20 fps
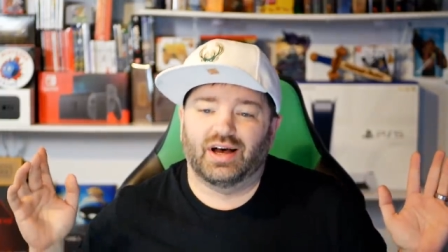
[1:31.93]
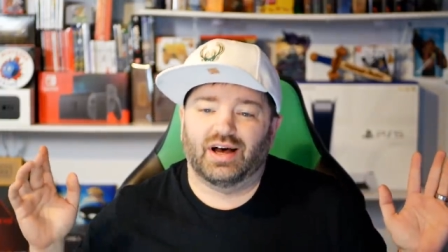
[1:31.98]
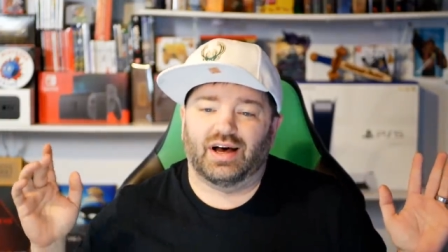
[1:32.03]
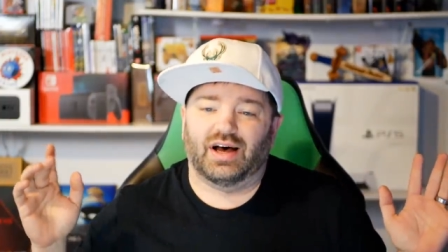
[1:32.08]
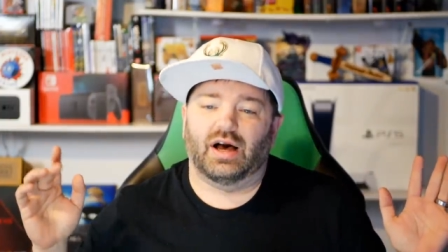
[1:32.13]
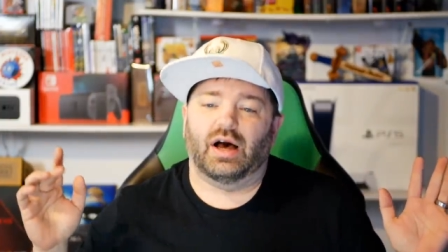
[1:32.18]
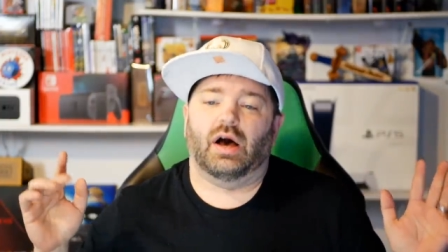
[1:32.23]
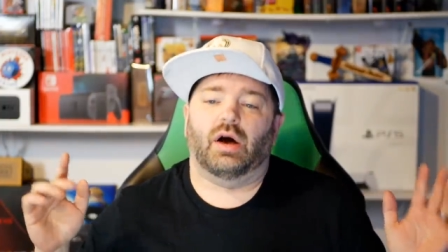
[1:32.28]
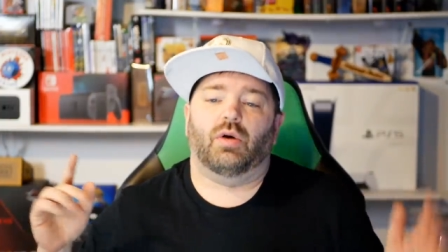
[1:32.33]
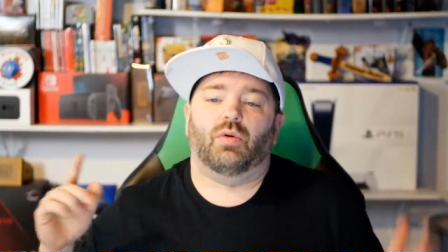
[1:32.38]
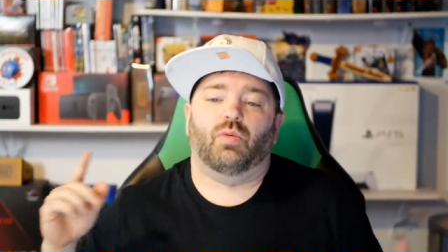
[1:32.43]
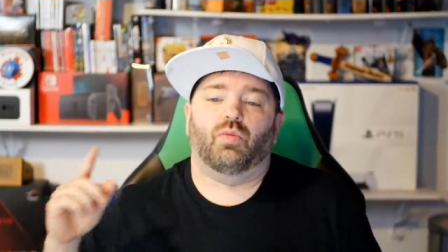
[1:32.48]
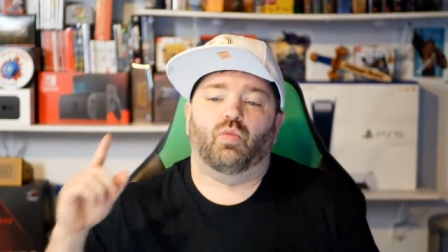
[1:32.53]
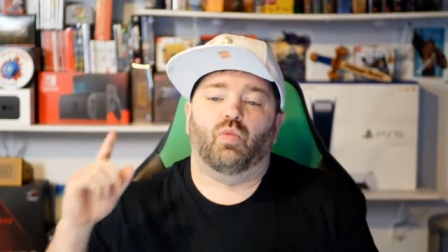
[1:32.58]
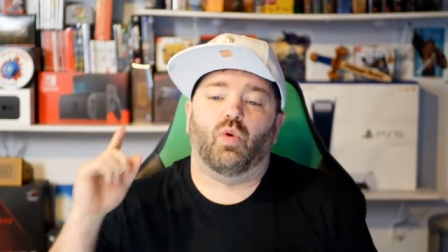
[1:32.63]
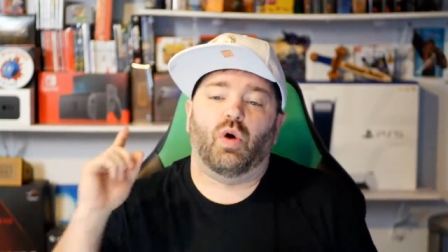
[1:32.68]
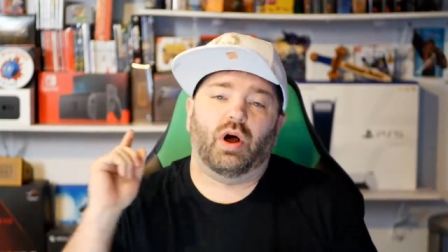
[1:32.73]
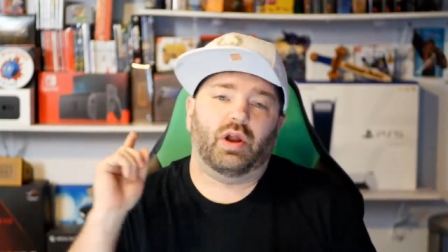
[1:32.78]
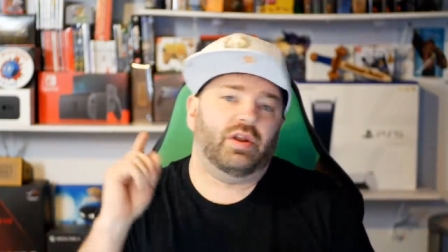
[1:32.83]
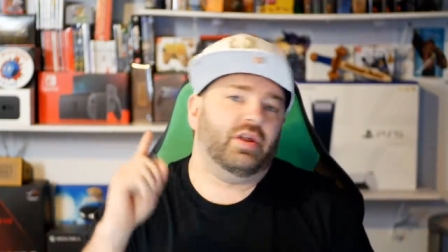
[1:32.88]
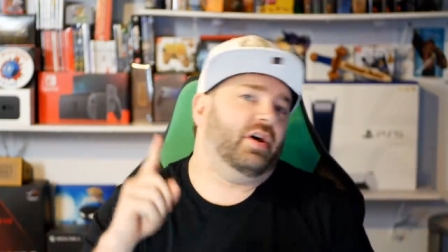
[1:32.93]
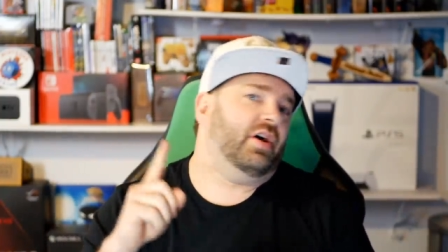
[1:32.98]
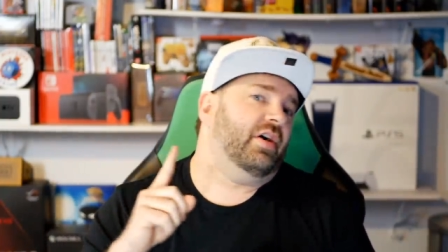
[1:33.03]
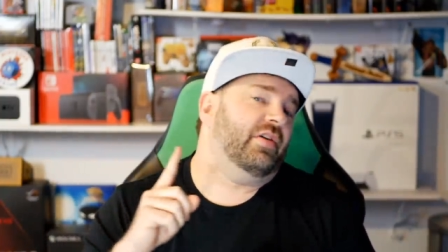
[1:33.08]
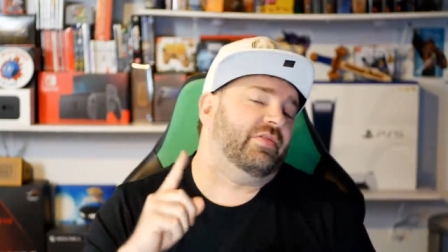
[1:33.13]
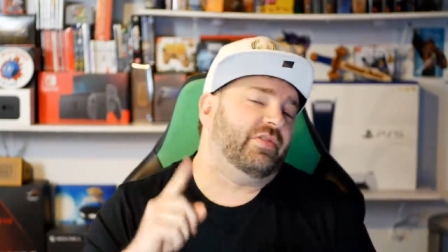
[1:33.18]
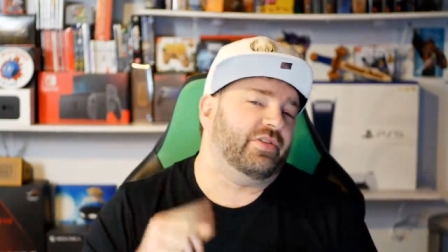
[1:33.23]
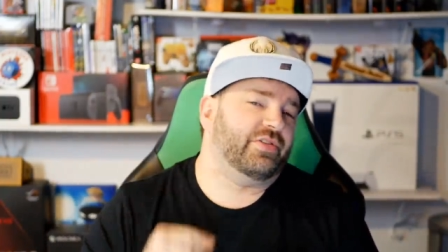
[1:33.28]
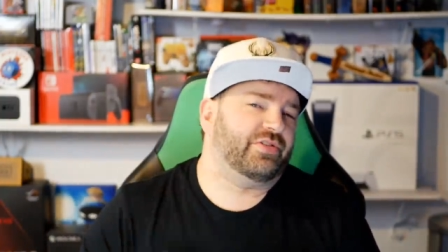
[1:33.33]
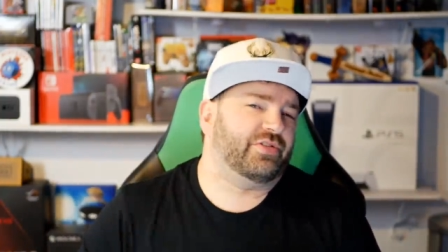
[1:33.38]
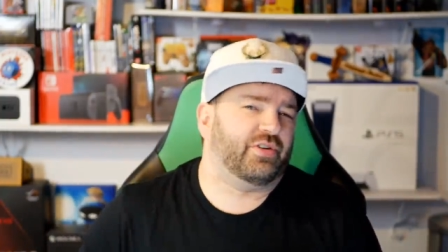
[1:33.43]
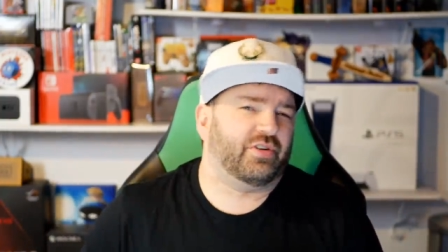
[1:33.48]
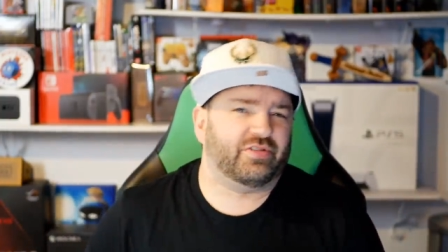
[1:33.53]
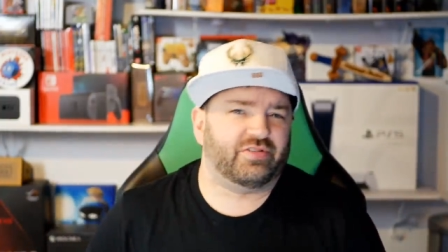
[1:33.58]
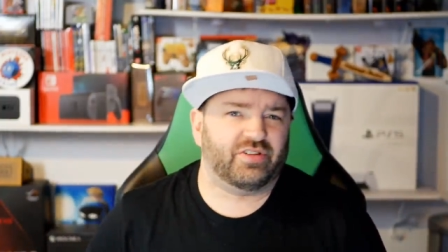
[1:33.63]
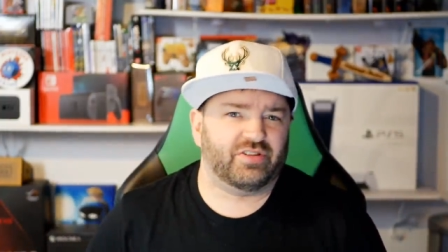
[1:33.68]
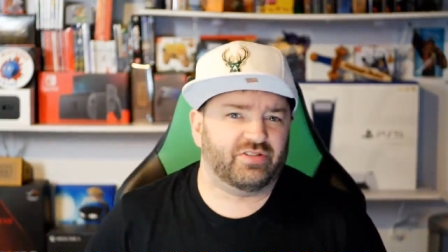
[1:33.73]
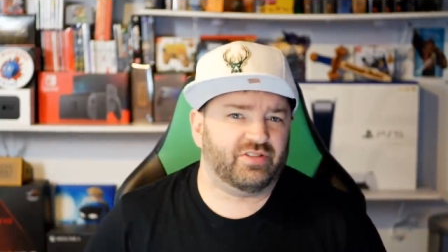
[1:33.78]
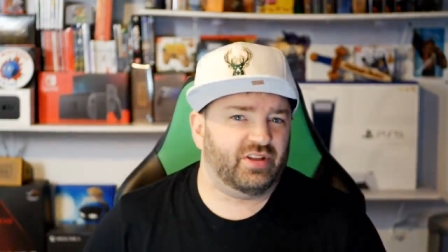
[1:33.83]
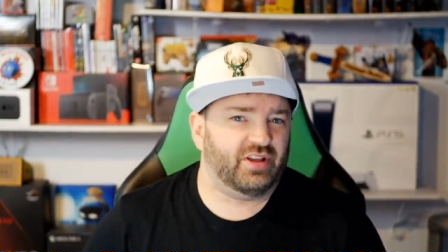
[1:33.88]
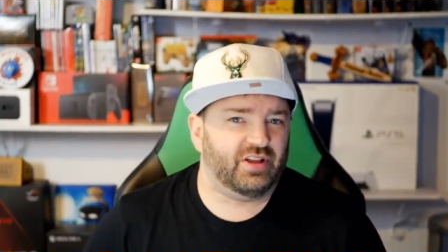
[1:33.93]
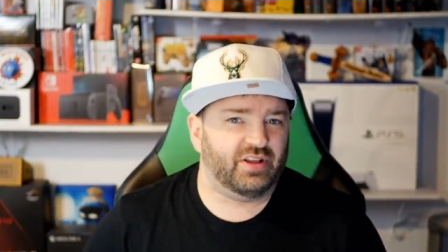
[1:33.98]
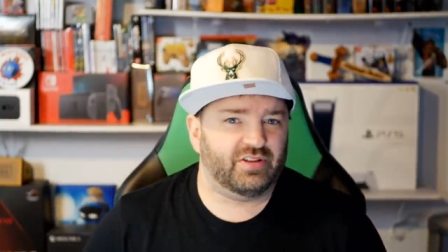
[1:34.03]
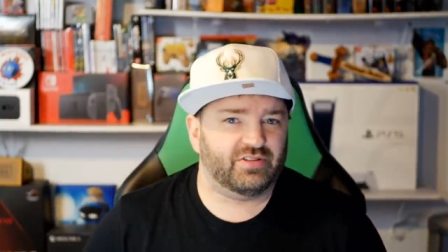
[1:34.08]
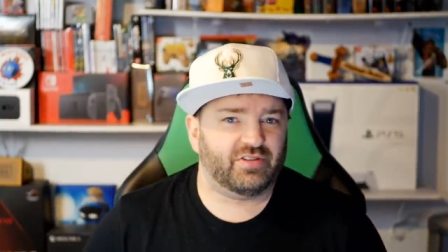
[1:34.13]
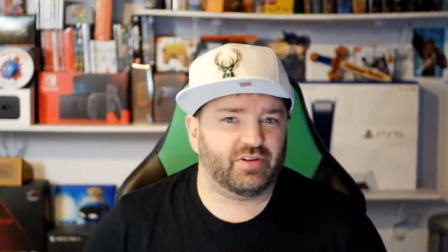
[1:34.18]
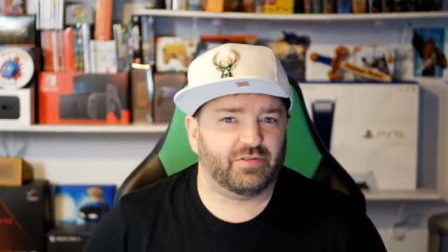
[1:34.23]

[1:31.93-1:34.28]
Uh, one of those sources is